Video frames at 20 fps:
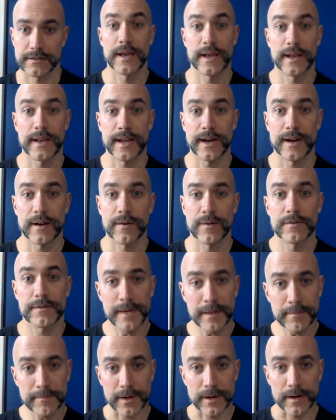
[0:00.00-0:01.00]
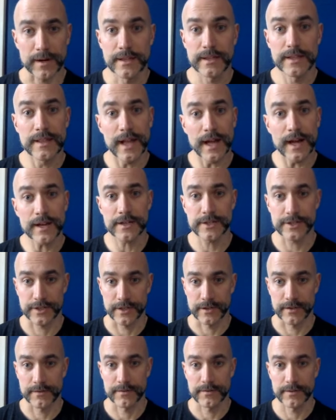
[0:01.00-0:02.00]
And now, remember that Locke
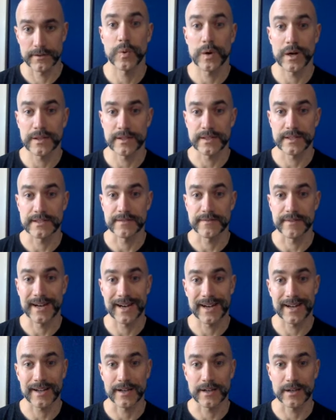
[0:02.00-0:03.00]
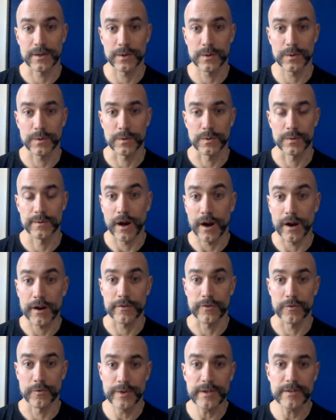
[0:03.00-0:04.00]
showed qualities of hot and cold aren't
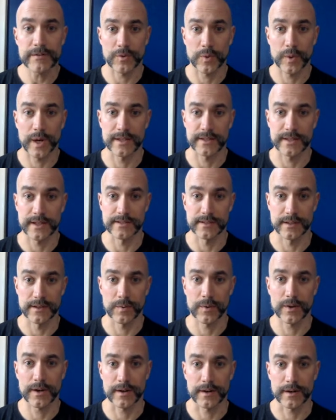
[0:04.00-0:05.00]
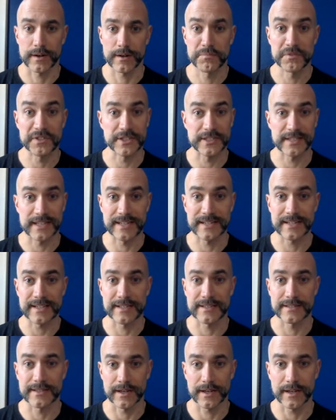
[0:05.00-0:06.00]
real qualities in the water, but just
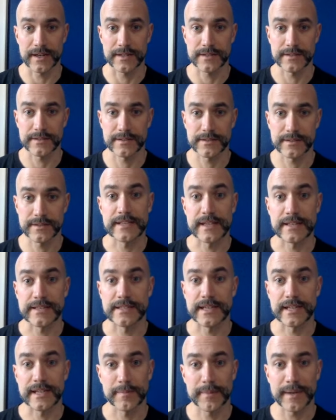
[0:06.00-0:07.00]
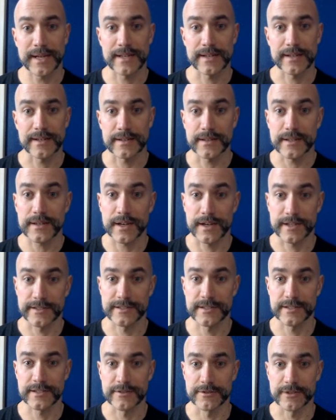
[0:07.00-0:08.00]
ideas in us, since they depend on the
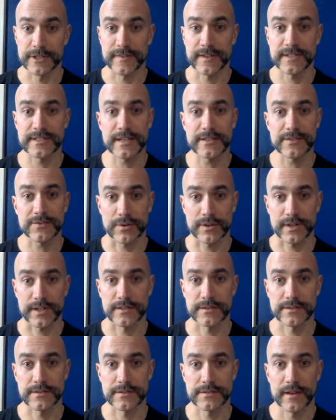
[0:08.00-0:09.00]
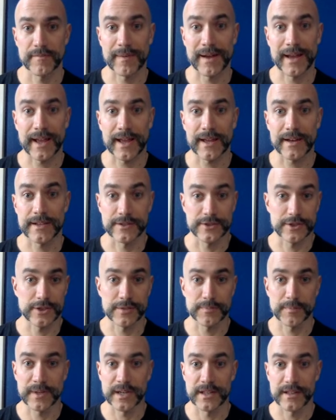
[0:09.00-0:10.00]
constitution of our sense organs. If my hand has
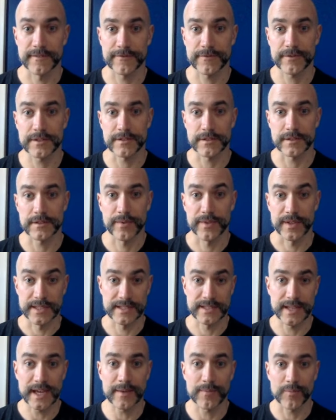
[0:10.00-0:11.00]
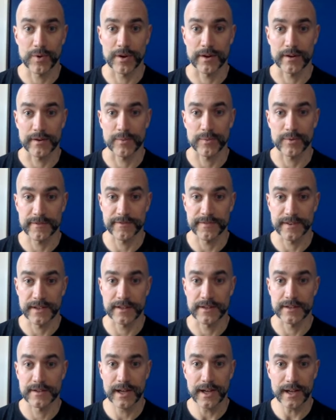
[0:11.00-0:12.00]
just been in the freezer, the same water will
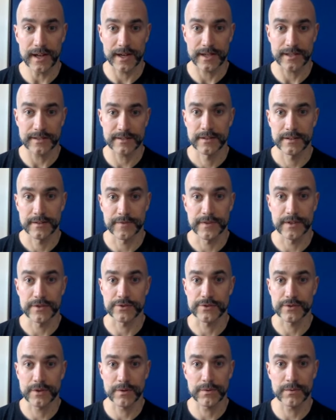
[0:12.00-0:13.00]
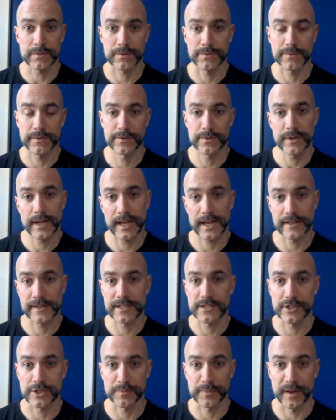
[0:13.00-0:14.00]
feel hot that feels cold to a hand
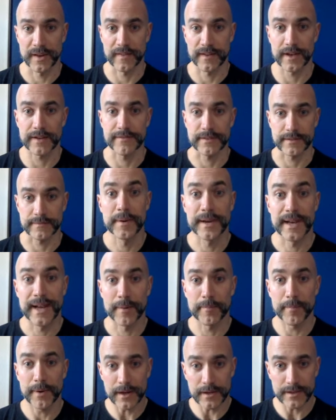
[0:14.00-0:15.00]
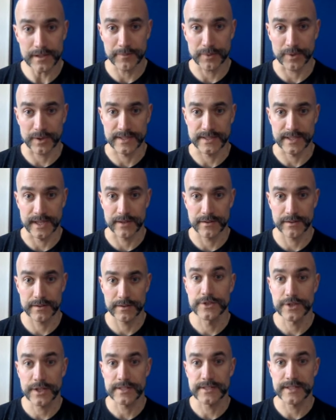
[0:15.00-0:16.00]
that's just been in the oven. But now Berkeley points out,
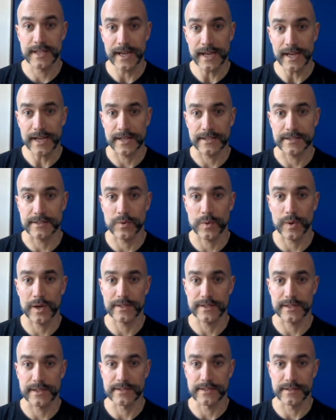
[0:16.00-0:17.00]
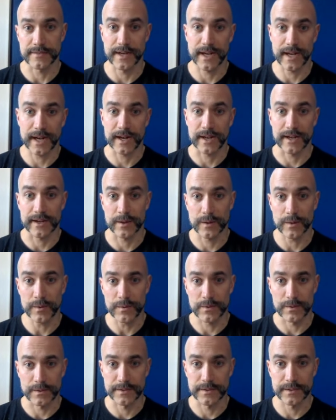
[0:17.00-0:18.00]
just as qualities of hot and
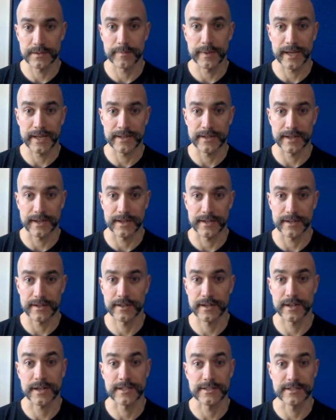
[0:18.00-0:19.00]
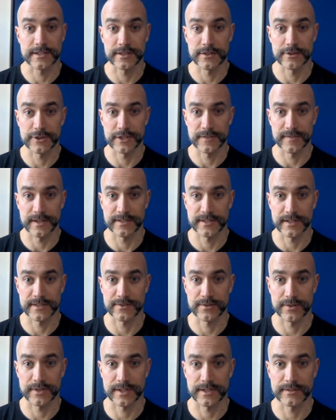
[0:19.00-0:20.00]
cold depend on the constitution of our sense
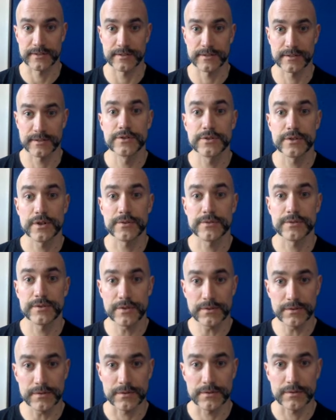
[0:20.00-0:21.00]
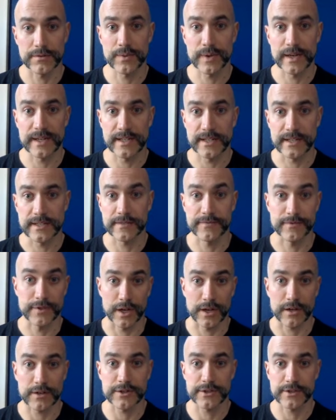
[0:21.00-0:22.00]
organs, so too do ideas of
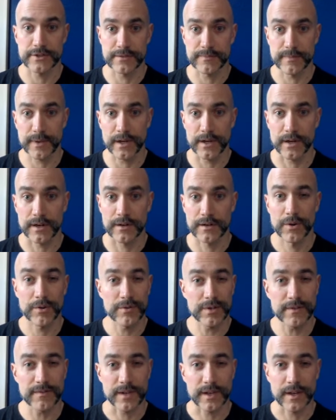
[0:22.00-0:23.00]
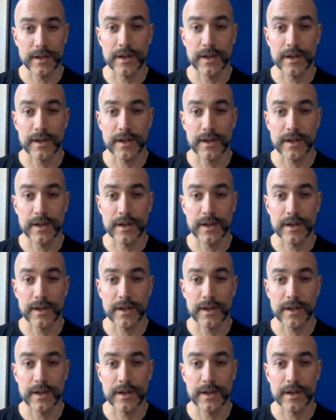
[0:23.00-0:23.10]
large and small, or even